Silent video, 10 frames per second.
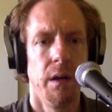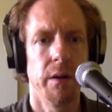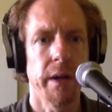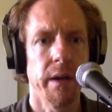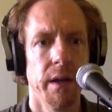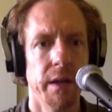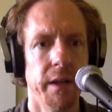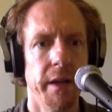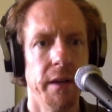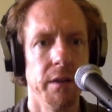Okay, I
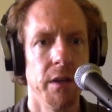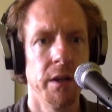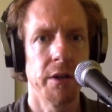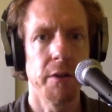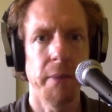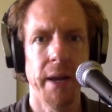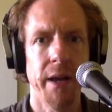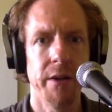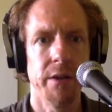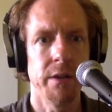need a longer
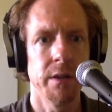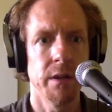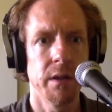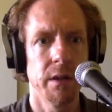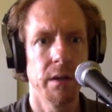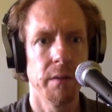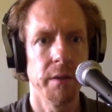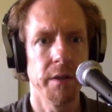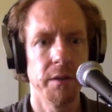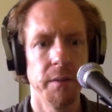pattern.
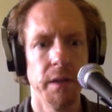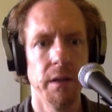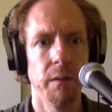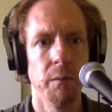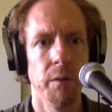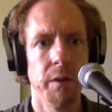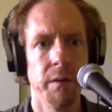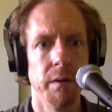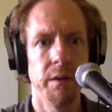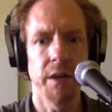
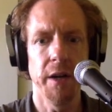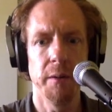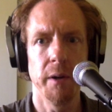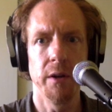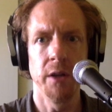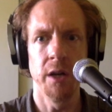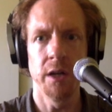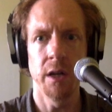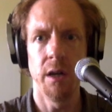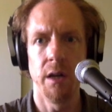One long.